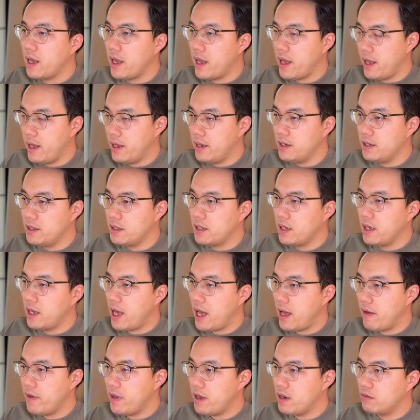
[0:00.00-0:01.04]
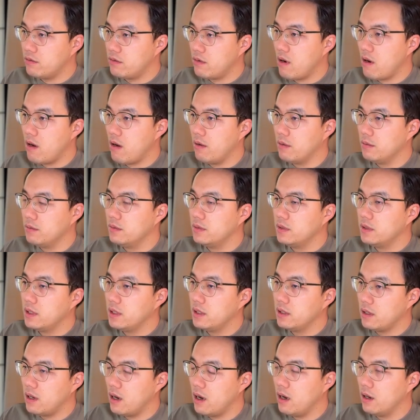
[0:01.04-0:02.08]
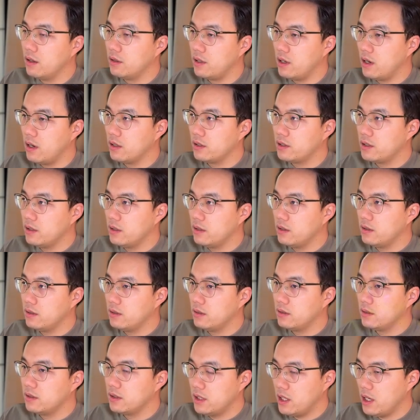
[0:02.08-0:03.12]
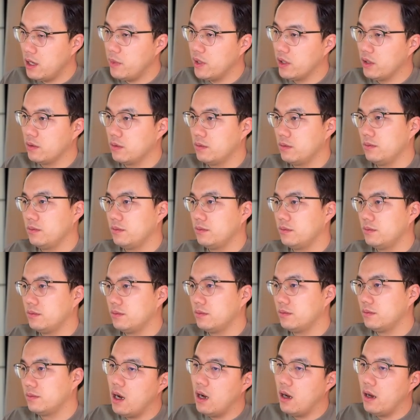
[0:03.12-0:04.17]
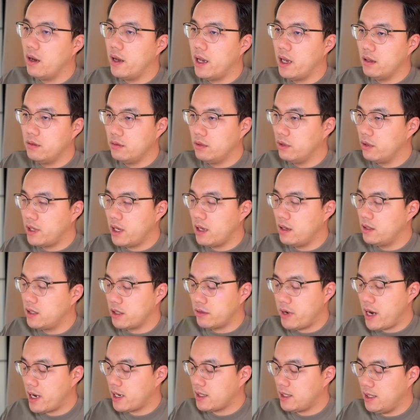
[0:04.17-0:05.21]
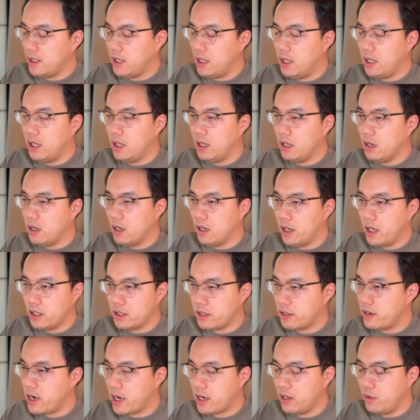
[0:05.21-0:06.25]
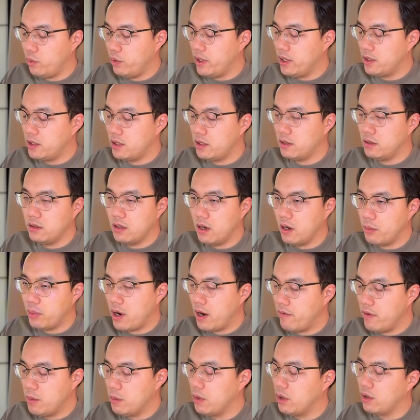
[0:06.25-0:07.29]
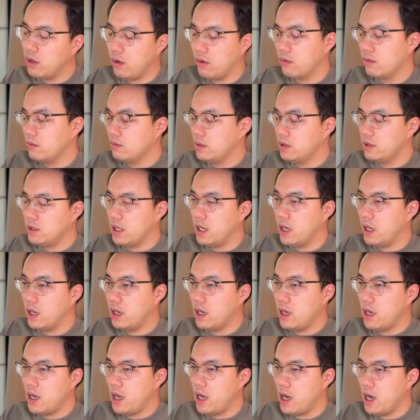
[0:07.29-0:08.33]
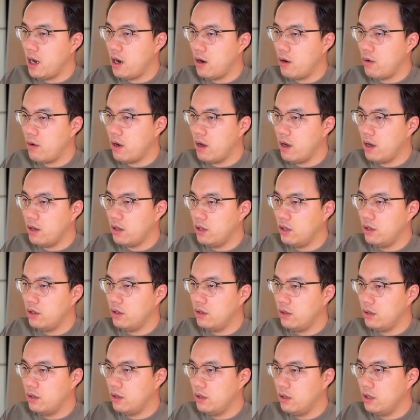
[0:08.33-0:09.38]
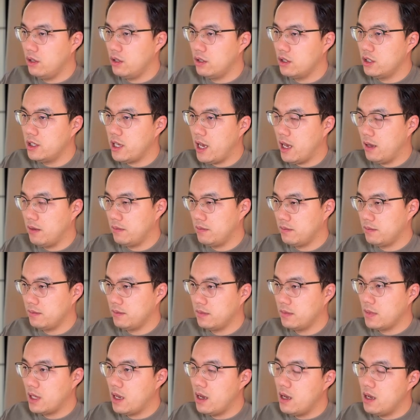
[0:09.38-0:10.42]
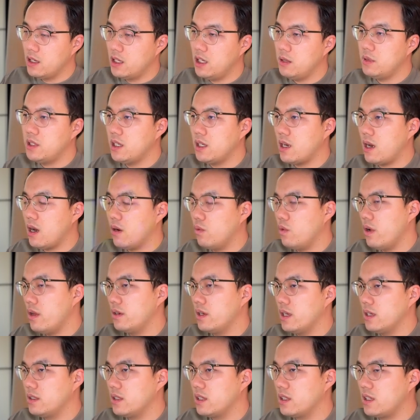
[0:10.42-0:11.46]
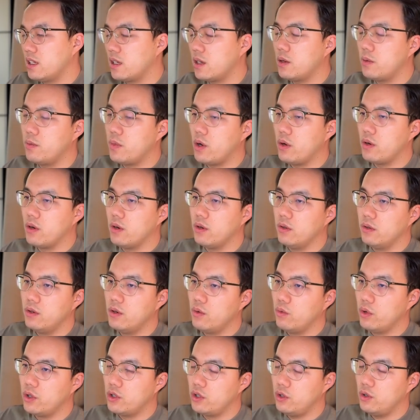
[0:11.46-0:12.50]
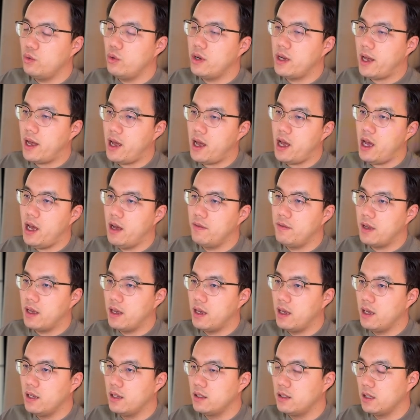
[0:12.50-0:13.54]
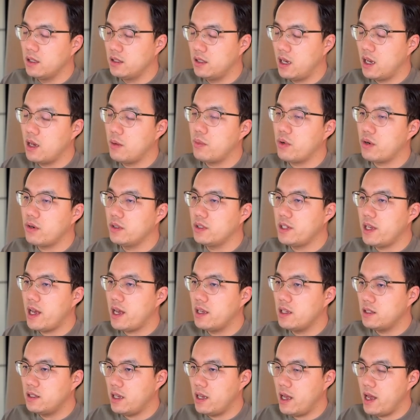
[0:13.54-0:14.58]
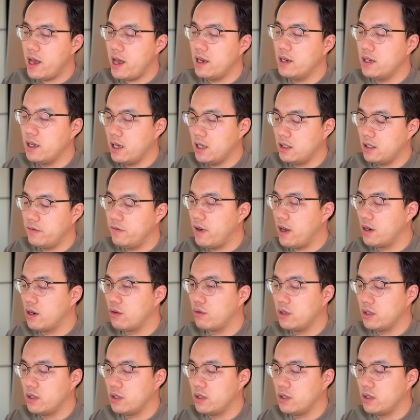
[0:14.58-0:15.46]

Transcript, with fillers: and have it run on your terminal. Uh, you can directly uh, interact with your private model, say how are you today? DeepSeek R1 is a thinking model. What you will have is a thinking process and its final